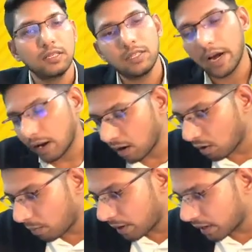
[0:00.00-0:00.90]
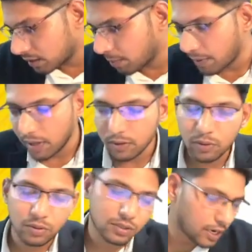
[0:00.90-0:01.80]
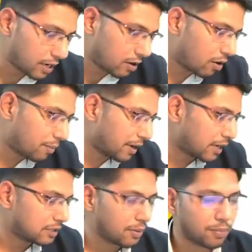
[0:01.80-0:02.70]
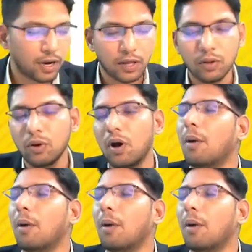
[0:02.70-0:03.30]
Central government and Japaledu, state government and Japaledu,